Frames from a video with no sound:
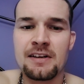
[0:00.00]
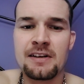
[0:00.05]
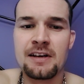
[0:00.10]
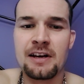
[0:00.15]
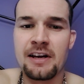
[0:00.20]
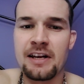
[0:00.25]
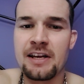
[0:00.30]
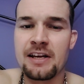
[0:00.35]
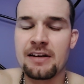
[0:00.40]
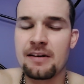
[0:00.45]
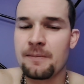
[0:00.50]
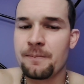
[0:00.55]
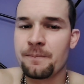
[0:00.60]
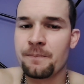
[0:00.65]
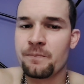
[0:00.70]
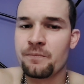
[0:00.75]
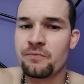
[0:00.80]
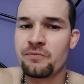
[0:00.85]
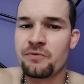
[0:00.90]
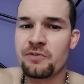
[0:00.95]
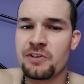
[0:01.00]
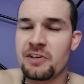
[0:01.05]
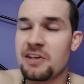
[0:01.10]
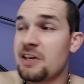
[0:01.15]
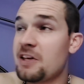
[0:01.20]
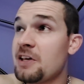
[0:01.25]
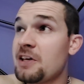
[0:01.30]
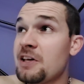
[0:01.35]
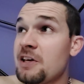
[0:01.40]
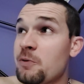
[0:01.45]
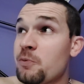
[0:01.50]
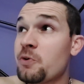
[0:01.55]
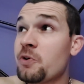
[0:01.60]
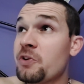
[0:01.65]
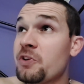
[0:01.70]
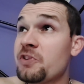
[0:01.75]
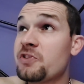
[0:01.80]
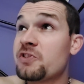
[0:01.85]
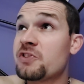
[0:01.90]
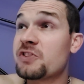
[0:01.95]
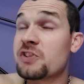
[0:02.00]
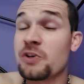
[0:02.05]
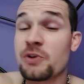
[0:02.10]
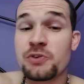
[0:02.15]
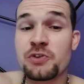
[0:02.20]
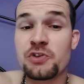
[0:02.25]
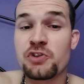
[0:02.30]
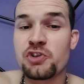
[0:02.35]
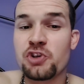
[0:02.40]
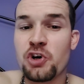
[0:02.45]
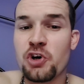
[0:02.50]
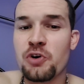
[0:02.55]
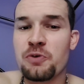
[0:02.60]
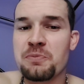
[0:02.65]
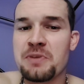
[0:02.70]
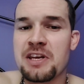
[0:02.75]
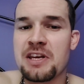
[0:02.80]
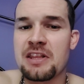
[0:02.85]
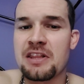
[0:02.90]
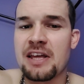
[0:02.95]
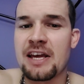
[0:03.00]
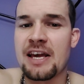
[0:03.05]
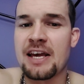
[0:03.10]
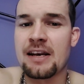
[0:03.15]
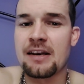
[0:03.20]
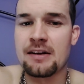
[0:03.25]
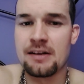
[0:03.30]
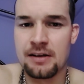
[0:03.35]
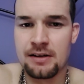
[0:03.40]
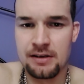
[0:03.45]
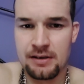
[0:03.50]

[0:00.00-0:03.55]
I mean, it really just goes to show me that